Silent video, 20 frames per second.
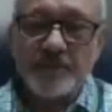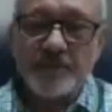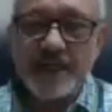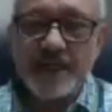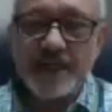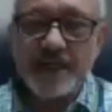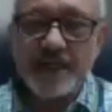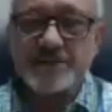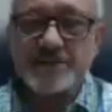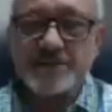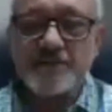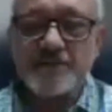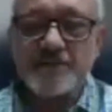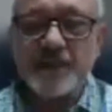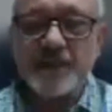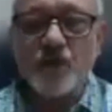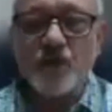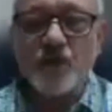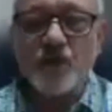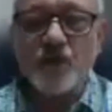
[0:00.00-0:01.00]

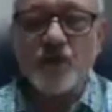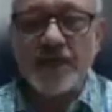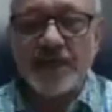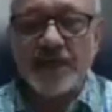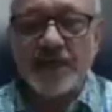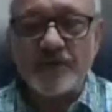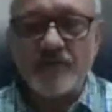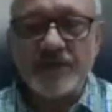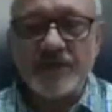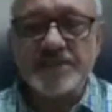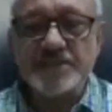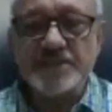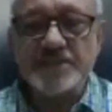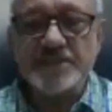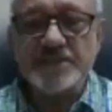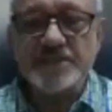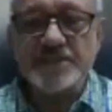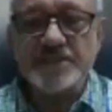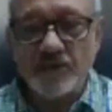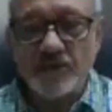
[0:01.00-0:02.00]
mathematics in my local
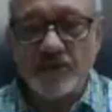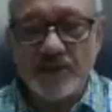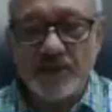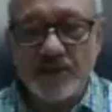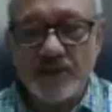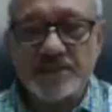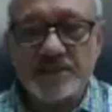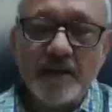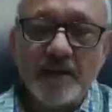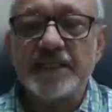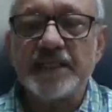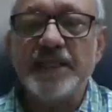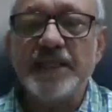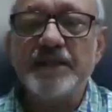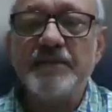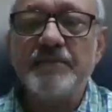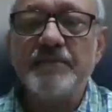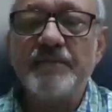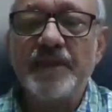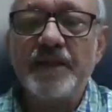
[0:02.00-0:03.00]
language, that was
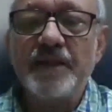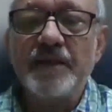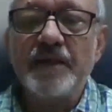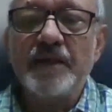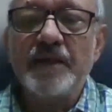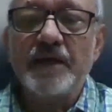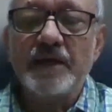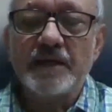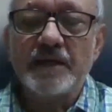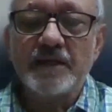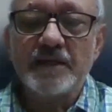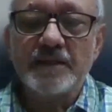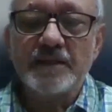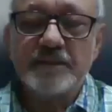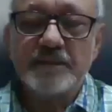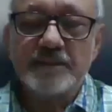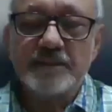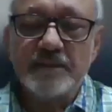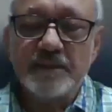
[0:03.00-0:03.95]
Hindi, uh,